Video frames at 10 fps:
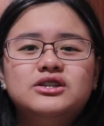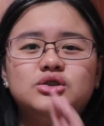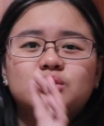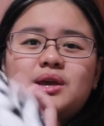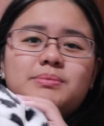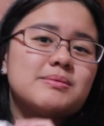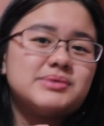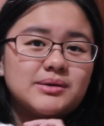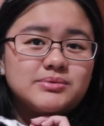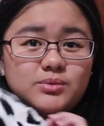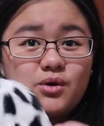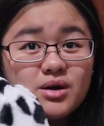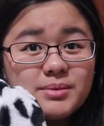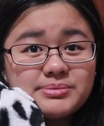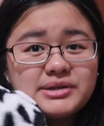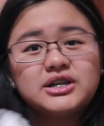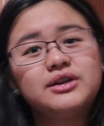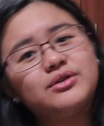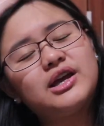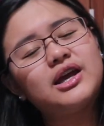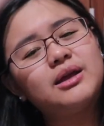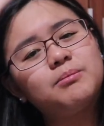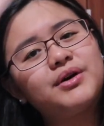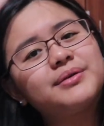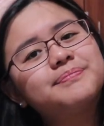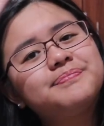to keep themselves warm, especially on the head part.